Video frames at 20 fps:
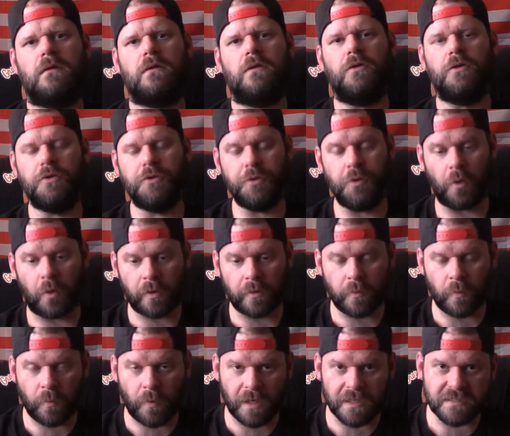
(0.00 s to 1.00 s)
You're
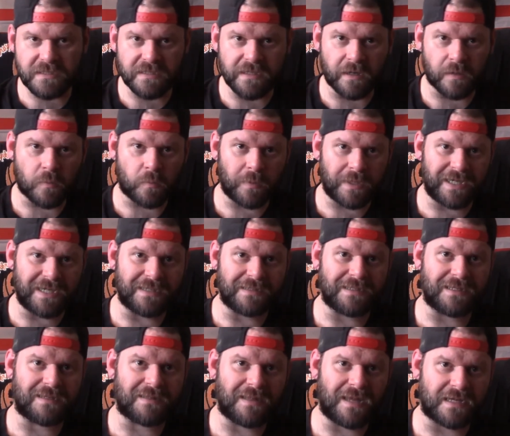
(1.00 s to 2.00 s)
the ones that are winning
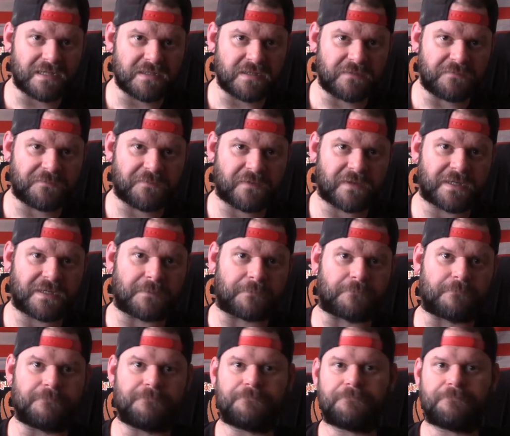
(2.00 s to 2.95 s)
the election for him.